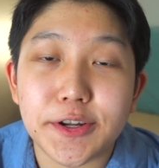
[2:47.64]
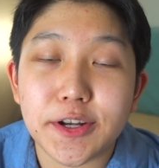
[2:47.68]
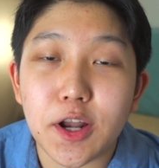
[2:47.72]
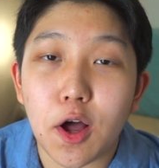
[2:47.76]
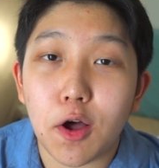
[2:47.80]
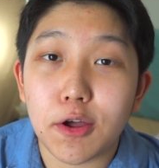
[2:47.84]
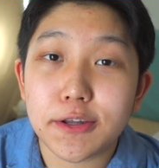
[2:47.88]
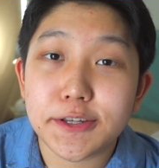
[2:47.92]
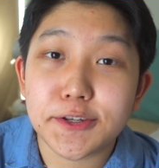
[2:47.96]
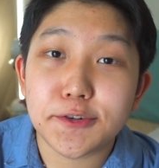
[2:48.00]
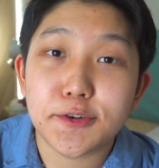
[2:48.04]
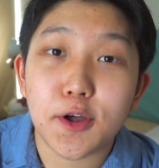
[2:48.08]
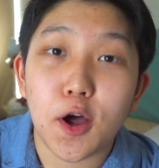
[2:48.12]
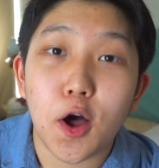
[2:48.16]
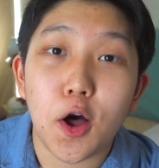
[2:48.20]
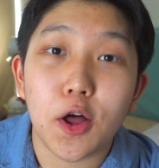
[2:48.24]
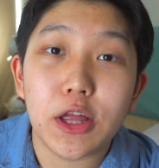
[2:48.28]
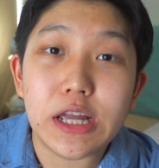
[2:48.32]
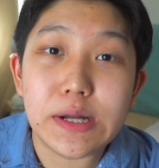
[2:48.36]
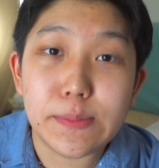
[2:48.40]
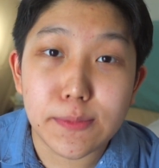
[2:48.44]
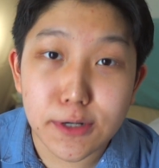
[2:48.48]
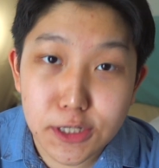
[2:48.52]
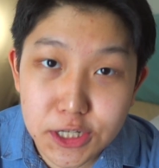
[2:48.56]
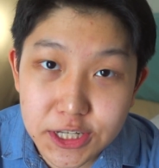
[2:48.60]
also call
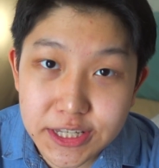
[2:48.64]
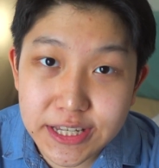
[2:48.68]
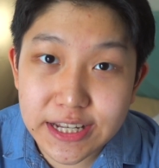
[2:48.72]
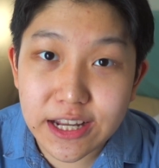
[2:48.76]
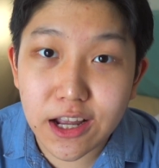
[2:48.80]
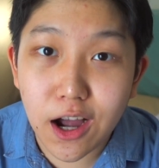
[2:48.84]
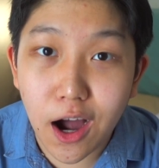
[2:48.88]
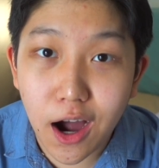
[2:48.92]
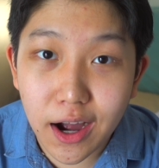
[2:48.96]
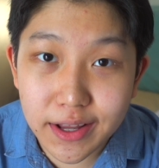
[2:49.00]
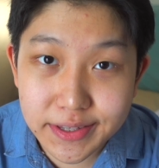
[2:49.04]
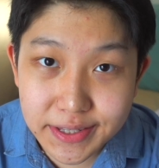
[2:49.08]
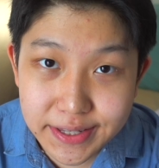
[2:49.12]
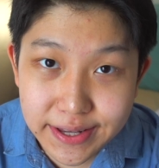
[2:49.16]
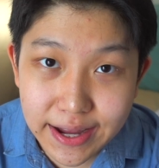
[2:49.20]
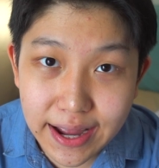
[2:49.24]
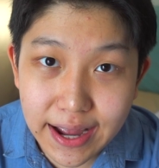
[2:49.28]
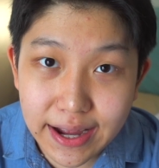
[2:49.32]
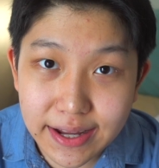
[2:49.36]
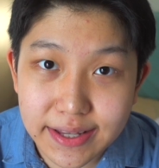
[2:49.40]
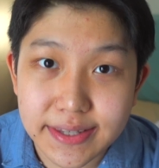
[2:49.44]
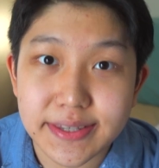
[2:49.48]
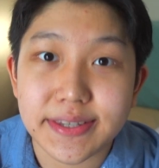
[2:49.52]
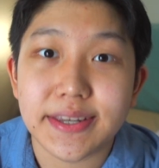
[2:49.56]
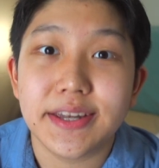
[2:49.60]
emergency
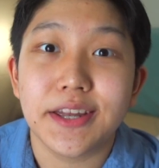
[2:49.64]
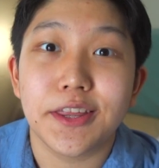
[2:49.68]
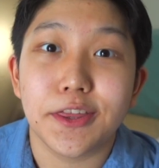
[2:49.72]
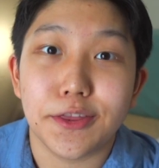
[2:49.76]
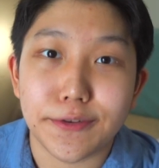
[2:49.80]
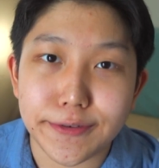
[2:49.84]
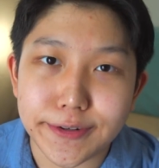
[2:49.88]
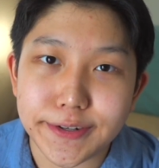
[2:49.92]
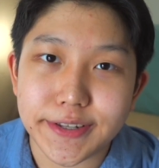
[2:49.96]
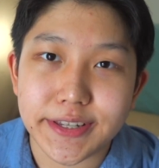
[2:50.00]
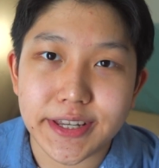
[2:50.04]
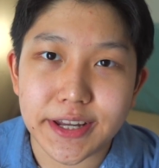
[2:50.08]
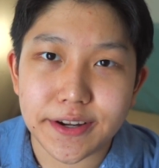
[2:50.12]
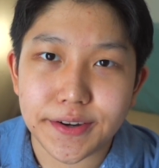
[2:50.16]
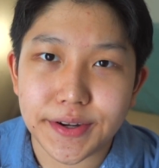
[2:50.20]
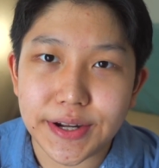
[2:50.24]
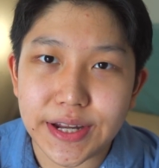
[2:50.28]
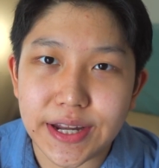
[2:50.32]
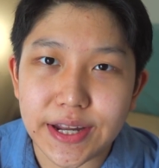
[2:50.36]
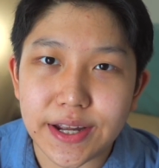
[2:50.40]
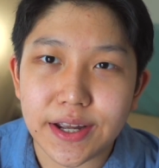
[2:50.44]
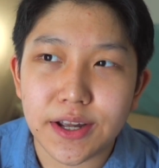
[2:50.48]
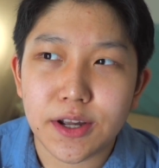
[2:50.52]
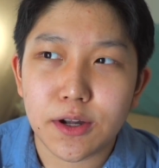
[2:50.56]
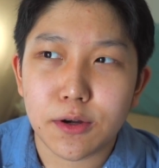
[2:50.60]
contacts through
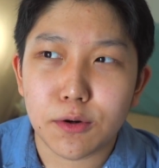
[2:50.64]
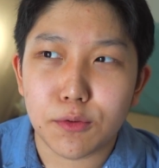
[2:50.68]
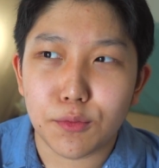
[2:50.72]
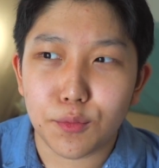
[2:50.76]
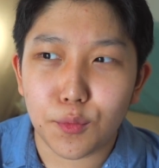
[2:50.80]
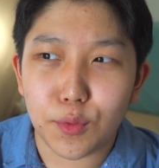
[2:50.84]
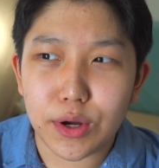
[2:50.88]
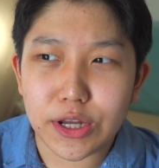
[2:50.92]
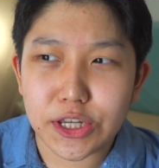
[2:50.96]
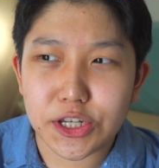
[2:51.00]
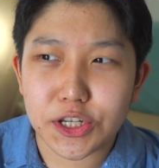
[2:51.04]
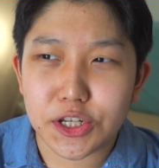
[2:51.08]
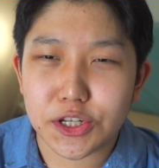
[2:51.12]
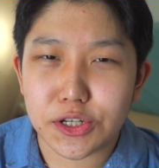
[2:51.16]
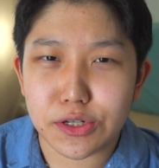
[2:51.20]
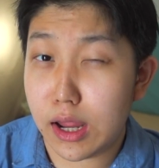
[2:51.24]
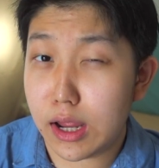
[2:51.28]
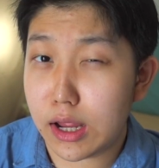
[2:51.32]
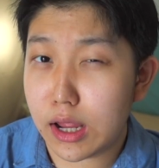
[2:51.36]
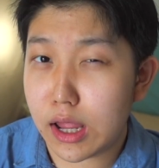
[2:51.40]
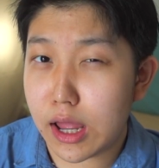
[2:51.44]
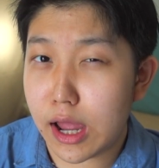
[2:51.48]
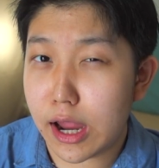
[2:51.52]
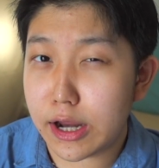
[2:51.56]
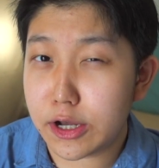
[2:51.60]
Siri, which
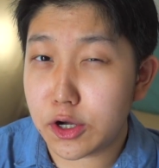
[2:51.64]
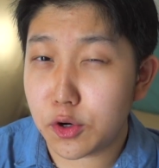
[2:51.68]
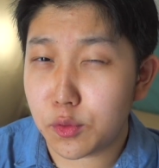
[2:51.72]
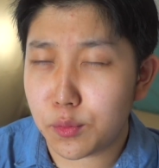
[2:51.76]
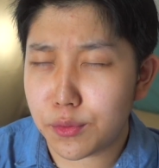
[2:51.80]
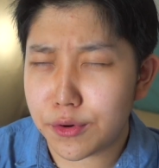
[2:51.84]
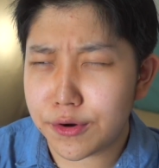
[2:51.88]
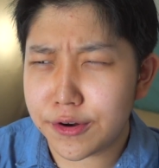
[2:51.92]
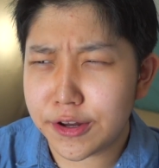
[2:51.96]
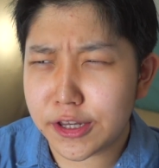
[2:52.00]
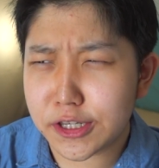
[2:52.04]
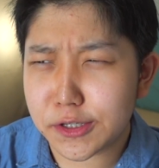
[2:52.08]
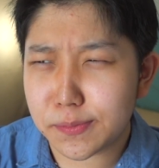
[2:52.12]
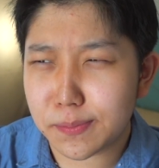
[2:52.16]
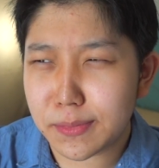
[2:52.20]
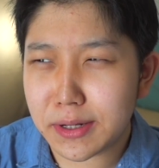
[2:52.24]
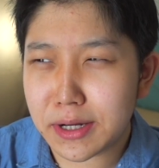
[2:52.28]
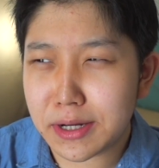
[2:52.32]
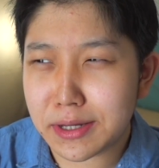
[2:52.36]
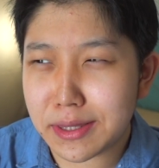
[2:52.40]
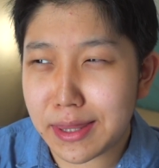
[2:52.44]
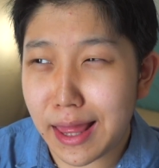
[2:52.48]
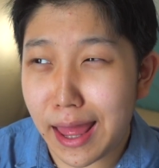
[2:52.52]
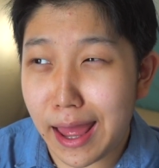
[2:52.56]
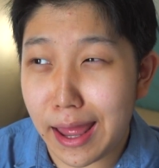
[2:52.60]
kind of worries me
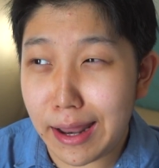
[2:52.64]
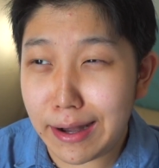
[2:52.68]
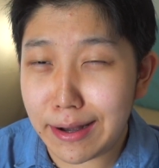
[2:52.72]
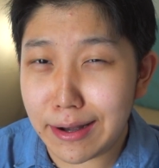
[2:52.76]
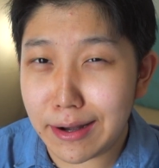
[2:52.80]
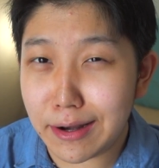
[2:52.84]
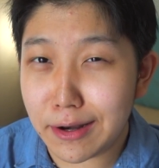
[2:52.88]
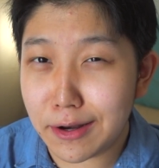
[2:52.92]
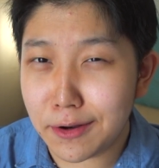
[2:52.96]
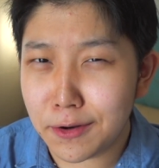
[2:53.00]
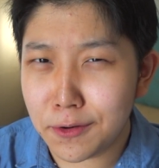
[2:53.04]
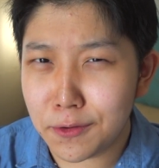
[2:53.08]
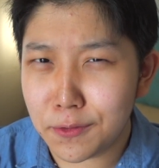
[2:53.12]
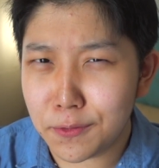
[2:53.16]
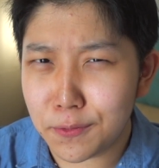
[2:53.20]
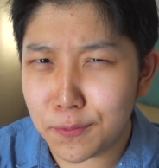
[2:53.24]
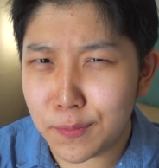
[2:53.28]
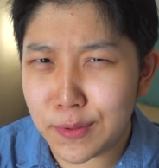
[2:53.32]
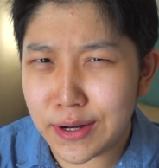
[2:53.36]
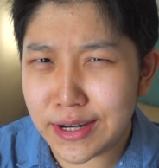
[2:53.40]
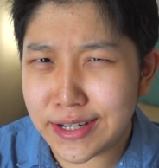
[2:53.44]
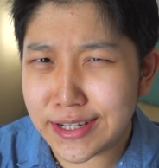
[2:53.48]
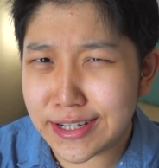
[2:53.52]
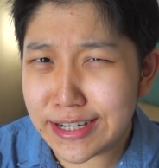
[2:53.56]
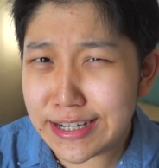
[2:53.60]
that
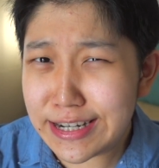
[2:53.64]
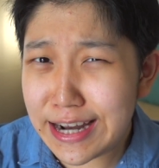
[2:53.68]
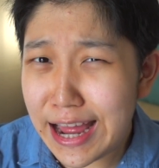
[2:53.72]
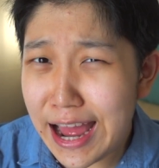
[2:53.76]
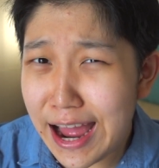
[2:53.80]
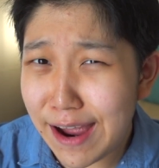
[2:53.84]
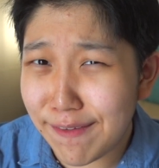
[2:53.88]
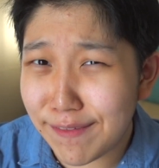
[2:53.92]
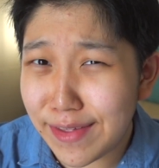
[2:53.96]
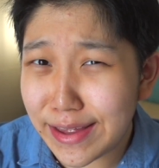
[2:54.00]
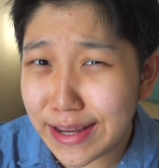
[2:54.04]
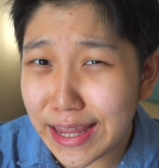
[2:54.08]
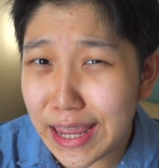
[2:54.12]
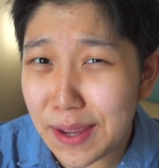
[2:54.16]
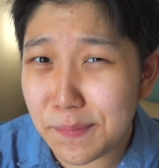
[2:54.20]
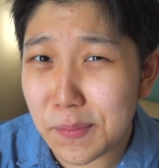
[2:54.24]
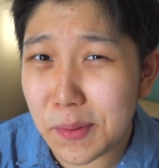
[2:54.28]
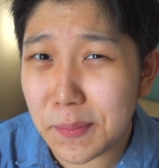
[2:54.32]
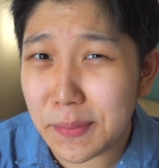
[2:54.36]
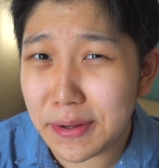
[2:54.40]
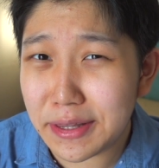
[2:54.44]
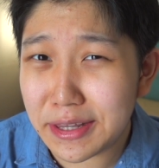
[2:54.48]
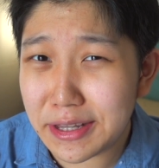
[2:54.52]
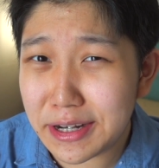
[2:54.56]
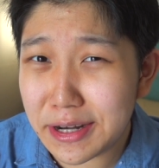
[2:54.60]
we didn't have that
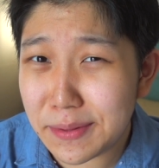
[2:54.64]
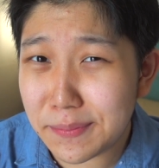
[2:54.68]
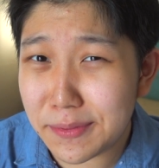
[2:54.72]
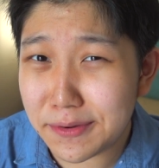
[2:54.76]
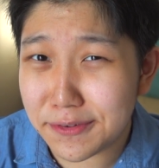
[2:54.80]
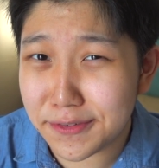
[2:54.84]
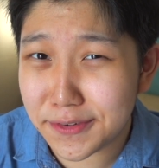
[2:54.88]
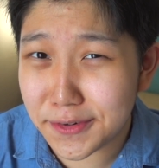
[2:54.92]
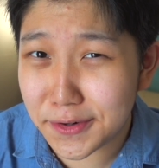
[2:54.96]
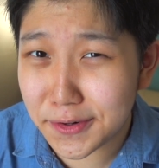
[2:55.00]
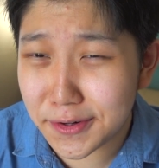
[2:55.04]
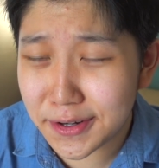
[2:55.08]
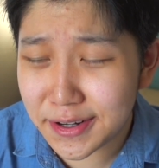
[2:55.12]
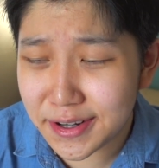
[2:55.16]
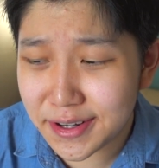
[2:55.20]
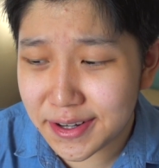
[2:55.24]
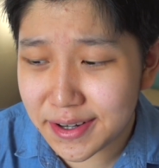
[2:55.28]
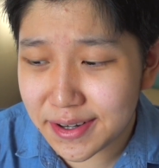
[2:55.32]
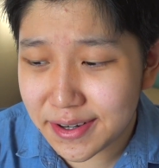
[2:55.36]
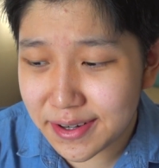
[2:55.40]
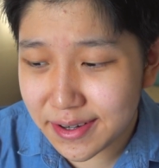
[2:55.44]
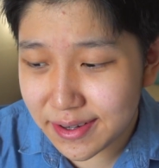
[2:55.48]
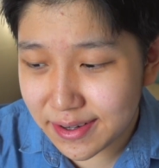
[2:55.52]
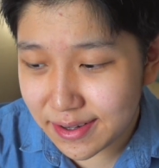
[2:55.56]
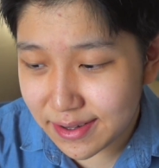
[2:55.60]
capability before.
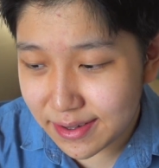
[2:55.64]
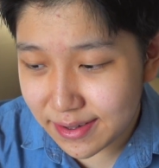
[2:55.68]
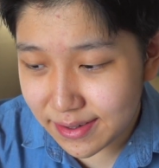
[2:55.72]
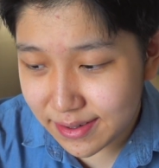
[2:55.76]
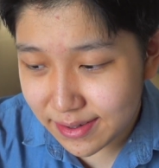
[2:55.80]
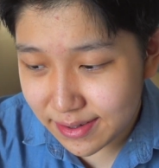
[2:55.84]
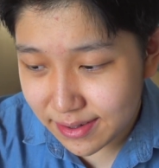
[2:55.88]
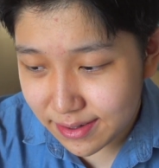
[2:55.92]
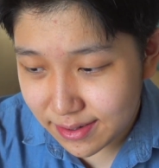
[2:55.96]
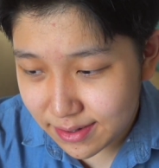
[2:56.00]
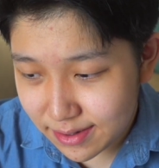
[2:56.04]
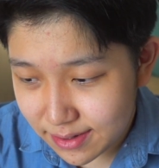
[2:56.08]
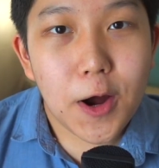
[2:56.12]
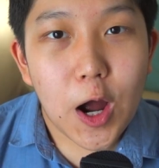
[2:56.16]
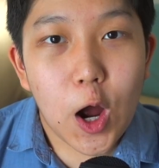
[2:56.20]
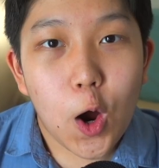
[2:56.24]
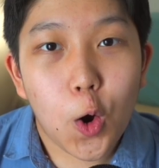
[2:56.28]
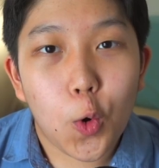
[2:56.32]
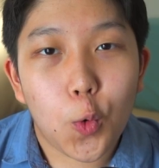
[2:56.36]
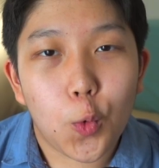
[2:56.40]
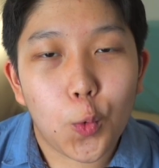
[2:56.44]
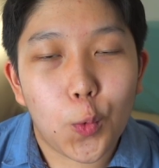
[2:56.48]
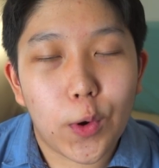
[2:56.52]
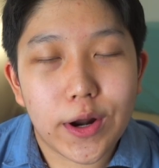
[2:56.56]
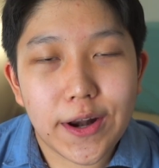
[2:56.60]
And now,
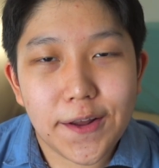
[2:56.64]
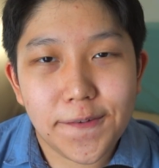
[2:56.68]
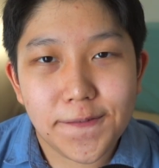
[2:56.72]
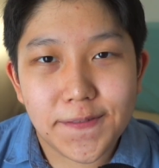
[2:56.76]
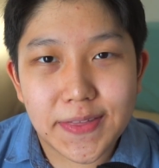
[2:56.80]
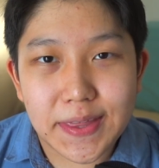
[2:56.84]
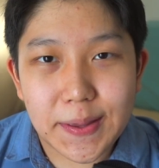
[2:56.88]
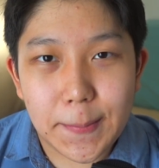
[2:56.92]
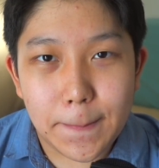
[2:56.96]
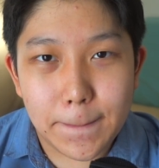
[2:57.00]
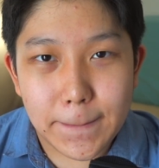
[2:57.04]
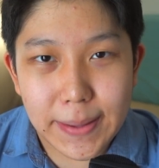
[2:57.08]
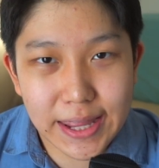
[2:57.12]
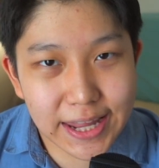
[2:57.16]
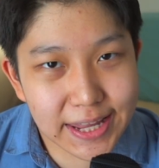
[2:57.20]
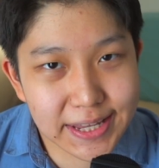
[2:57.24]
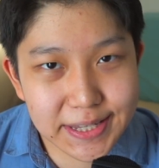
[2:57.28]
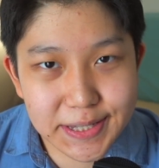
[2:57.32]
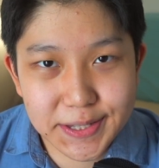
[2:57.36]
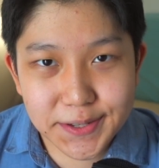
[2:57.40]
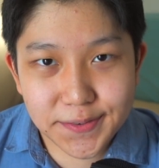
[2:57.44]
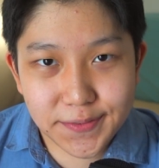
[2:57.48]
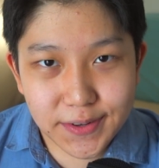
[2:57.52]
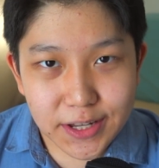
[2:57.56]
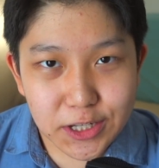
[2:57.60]
one of the
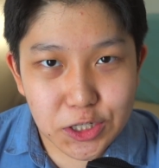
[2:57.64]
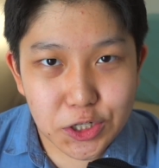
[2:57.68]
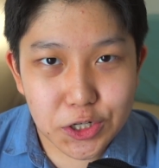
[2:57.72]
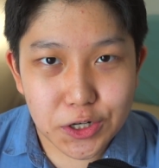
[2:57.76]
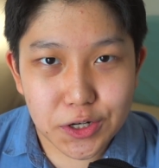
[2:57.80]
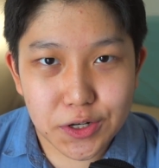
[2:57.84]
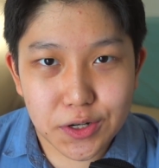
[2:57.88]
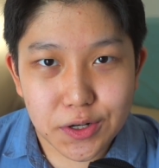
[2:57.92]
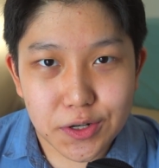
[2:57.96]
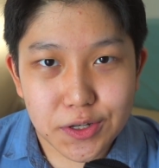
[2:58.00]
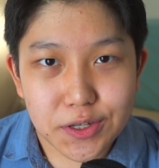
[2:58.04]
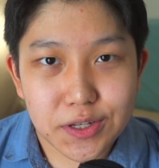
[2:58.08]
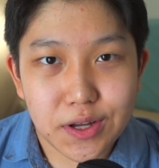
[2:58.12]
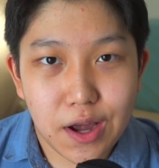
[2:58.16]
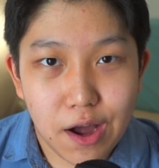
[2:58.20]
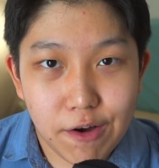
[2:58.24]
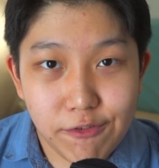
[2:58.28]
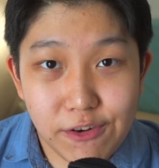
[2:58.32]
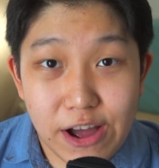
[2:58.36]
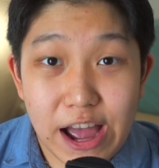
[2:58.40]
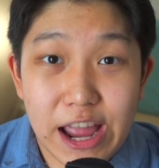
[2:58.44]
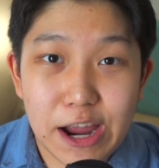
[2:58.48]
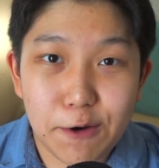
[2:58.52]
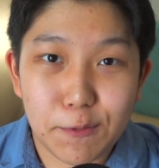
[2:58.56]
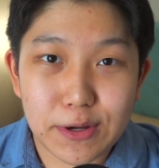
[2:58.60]
biggest features of
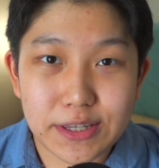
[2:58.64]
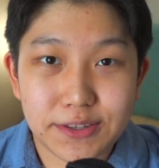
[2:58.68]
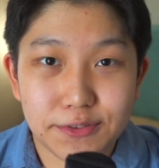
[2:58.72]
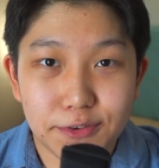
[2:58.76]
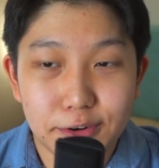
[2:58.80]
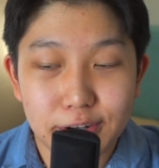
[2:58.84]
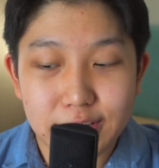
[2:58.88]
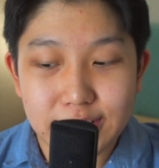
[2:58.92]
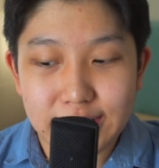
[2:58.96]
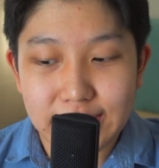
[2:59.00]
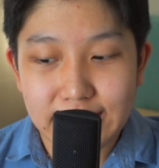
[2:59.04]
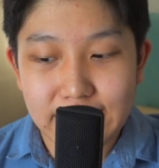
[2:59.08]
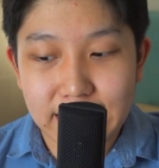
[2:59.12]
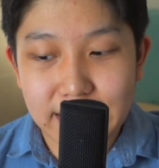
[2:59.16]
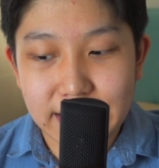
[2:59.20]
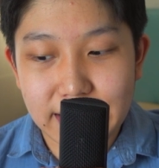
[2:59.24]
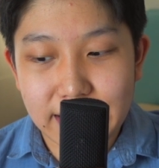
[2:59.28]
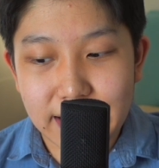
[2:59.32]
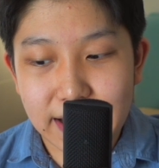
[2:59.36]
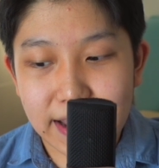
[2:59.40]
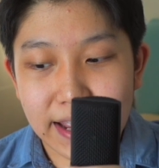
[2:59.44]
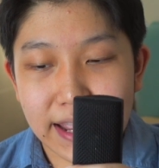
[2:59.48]
iOS 14